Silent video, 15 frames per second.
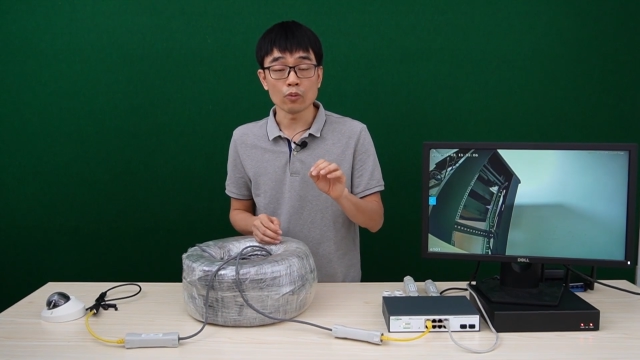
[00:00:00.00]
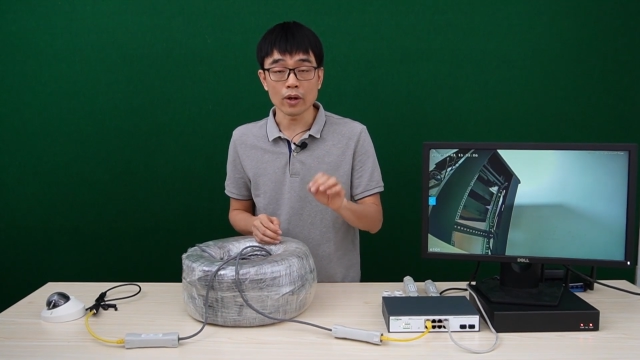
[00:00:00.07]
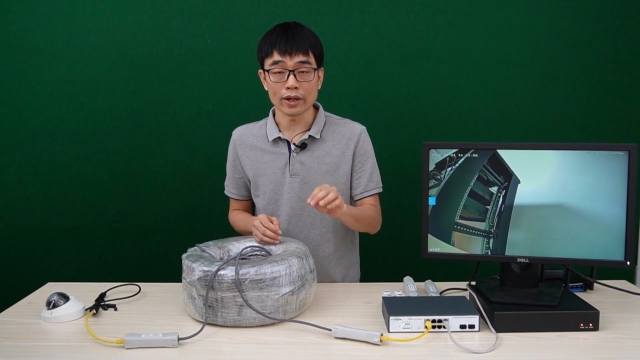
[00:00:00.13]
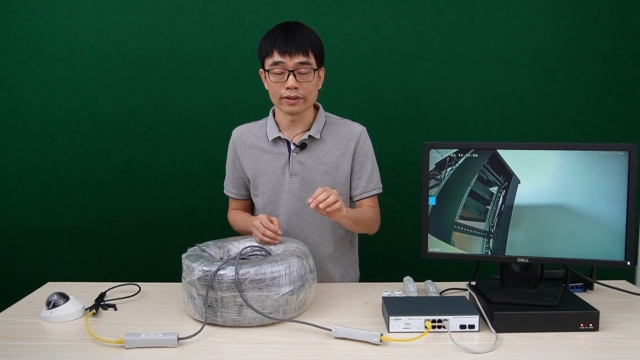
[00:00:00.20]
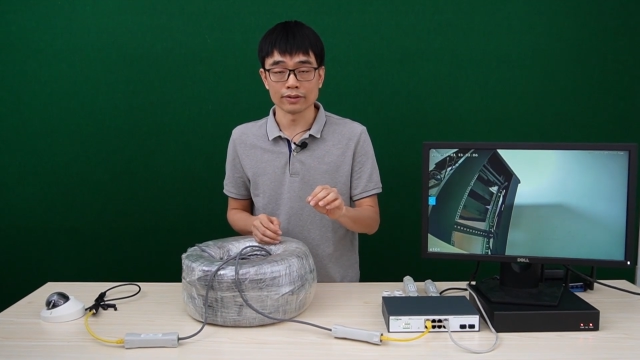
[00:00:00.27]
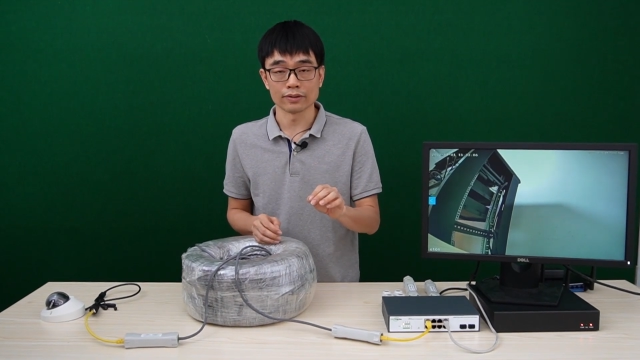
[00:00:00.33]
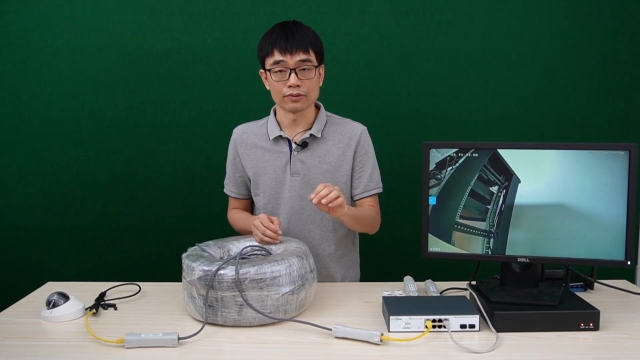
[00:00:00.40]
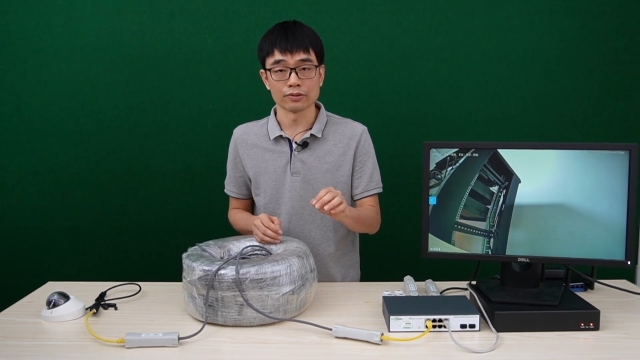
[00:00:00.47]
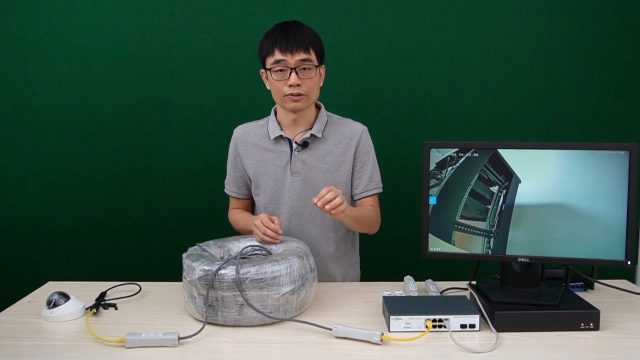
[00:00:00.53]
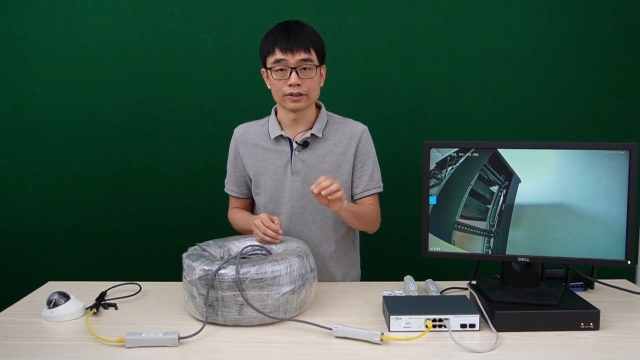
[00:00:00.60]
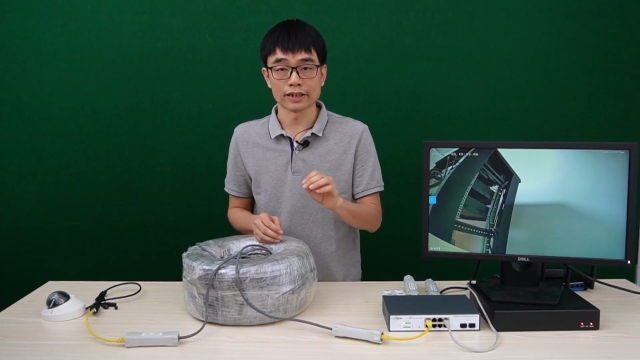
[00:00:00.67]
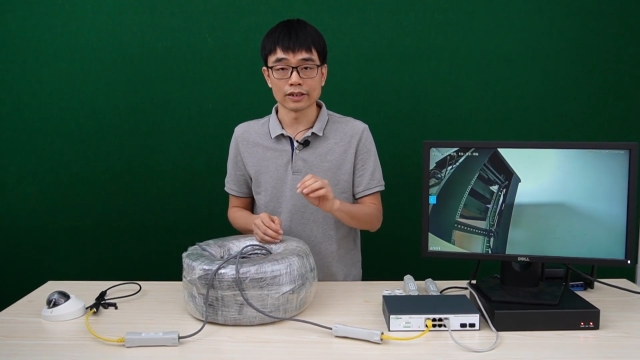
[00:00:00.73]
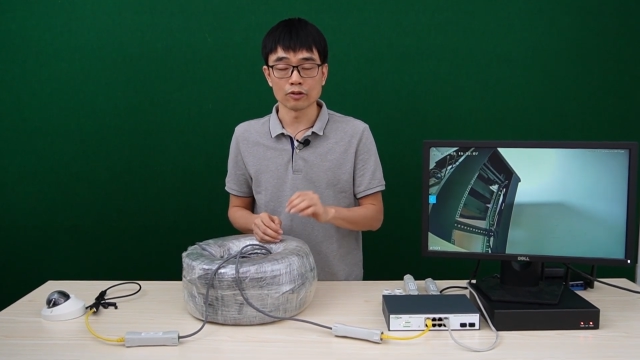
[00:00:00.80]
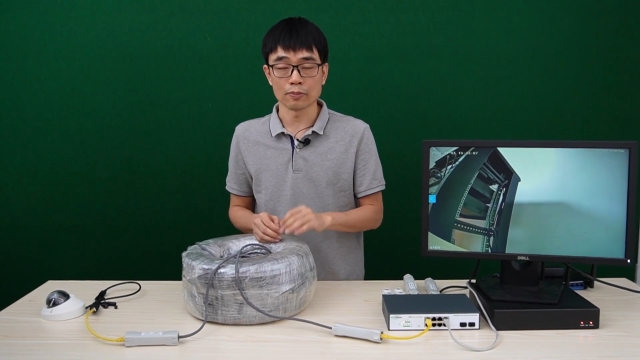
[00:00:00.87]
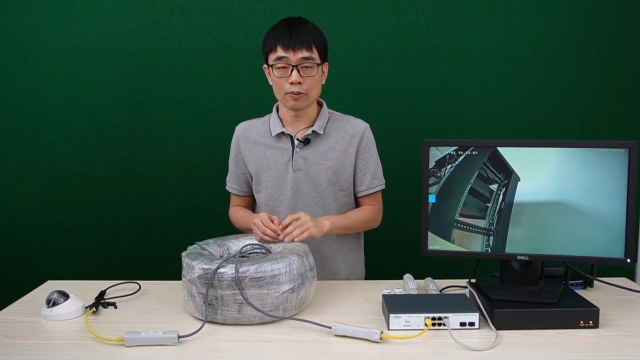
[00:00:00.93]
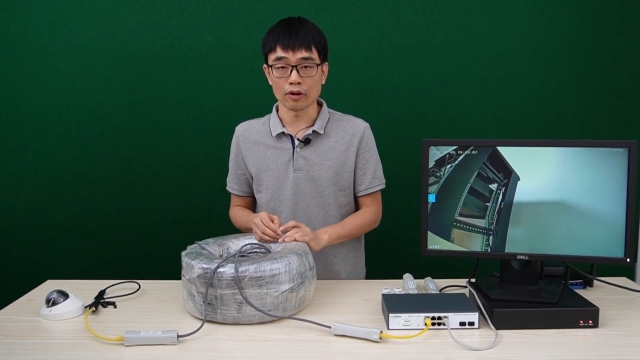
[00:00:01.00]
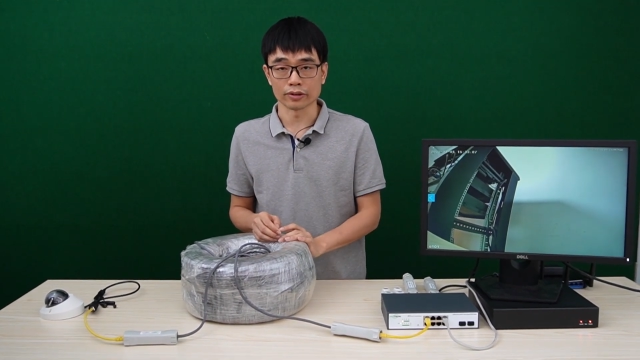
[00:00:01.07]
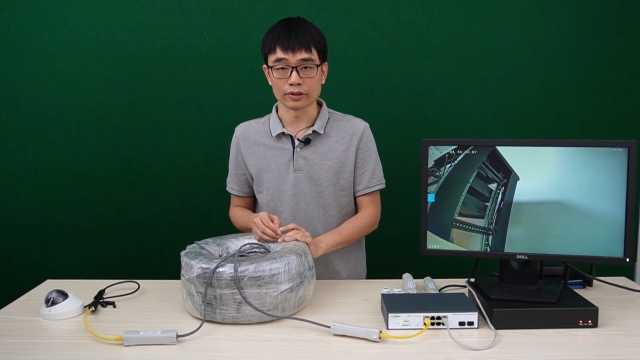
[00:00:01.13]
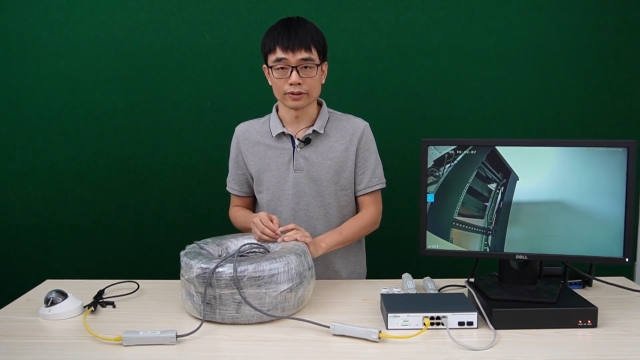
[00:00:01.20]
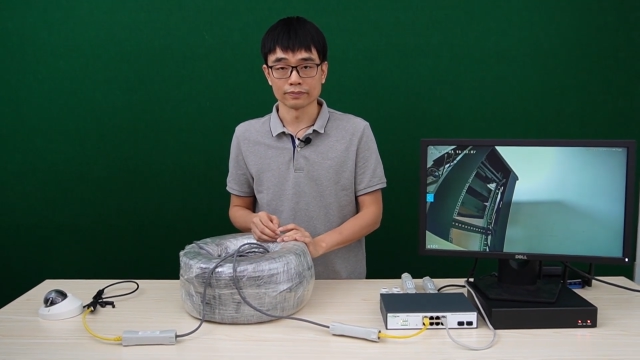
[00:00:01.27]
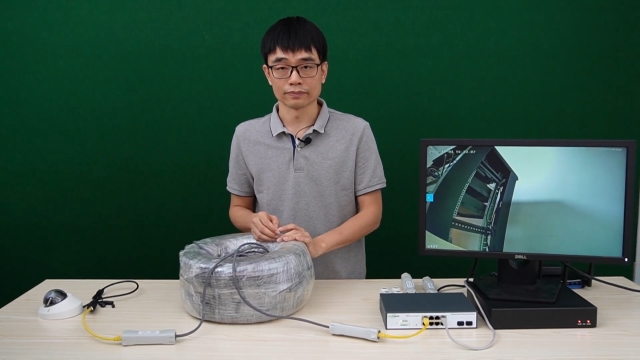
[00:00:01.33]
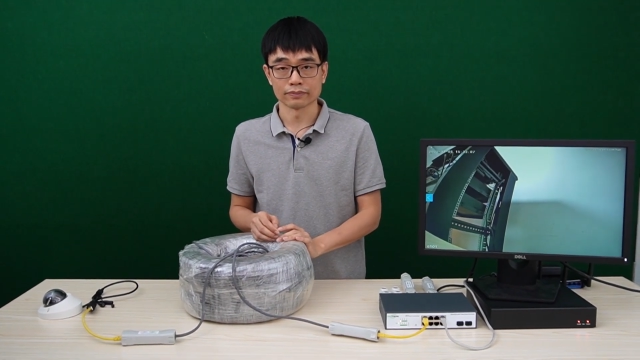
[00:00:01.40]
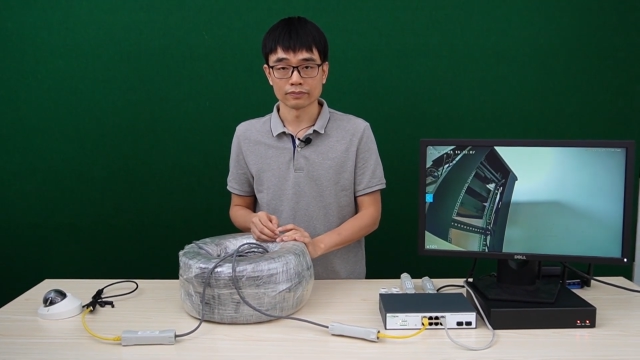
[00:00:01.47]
watts through a single port.